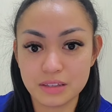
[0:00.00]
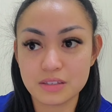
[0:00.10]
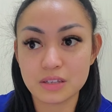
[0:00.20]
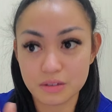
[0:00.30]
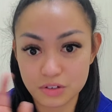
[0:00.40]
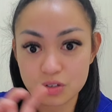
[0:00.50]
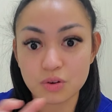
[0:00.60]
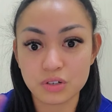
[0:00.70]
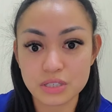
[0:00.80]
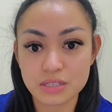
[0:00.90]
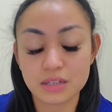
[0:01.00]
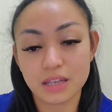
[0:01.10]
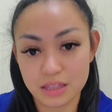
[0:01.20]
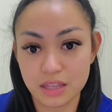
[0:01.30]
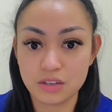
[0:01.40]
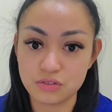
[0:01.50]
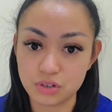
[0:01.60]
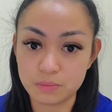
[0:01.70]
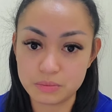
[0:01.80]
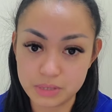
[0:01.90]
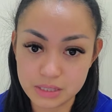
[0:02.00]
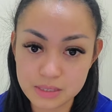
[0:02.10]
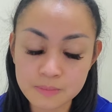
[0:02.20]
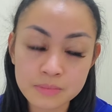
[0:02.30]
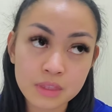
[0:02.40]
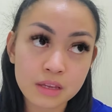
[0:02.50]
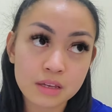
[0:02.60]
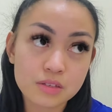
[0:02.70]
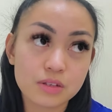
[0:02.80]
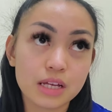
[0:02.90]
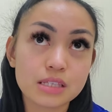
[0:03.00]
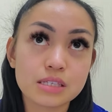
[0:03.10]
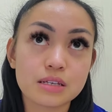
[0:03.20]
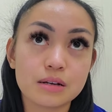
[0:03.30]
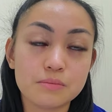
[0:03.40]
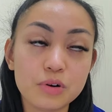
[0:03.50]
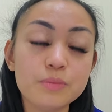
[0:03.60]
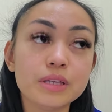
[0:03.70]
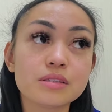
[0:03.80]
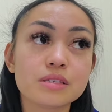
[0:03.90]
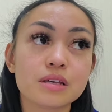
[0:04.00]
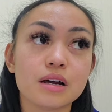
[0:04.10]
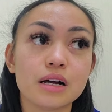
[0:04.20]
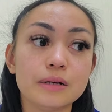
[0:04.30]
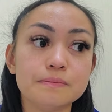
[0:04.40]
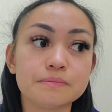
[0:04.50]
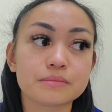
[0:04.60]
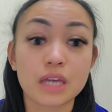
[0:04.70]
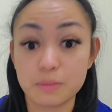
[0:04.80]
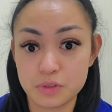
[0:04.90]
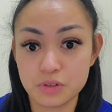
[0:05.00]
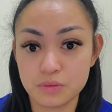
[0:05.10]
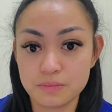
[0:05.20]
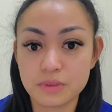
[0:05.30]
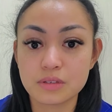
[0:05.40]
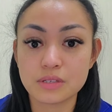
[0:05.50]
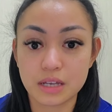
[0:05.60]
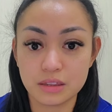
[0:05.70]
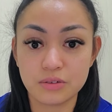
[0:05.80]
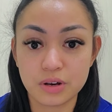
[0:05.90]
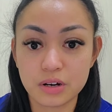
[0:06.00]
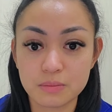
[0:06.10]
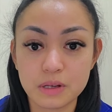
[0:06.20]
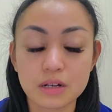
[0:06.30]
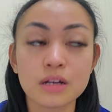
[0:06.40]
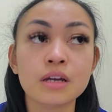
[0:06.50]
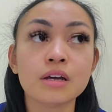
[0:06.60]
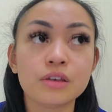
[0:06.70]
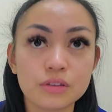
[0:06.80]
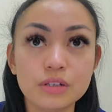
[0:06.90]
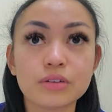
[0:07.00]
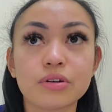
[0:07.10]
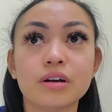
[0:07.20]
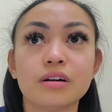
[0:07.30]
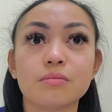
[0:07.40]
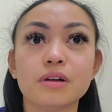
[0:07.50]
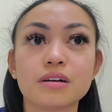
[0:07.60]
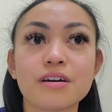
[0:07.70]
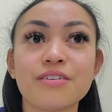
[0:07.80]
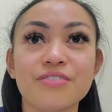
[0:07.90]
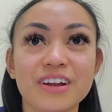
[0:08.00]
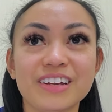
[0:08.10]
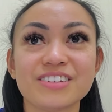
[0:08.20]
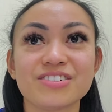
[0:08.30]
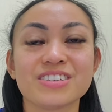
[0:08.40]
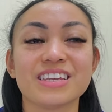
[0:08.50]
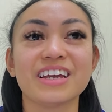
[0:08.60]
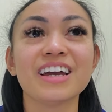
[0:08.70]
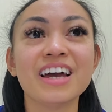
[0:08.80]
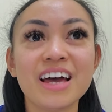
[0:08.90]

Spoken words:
It's just constant, and then you drop a beat. So that's Mobitz type 2, second degree heart block. Third degree heart block, very interesting.